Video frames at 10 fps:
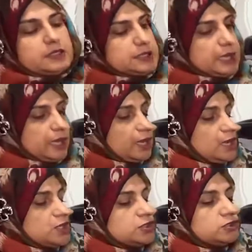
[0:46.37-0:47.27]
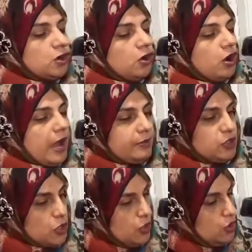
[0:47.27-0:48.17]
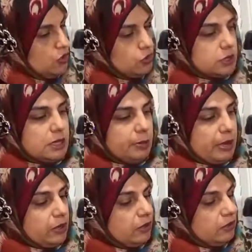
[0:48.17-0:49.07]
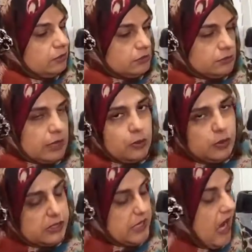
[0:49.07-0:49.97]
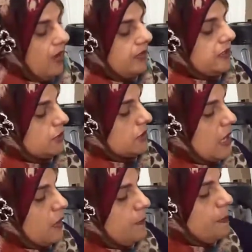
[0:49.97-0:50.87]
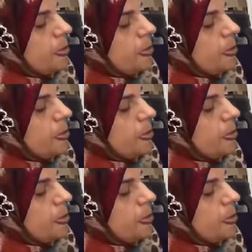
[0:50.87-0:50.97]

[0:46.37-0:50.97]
it today, so I'm just gonna use the butter and we'll see how it turns out.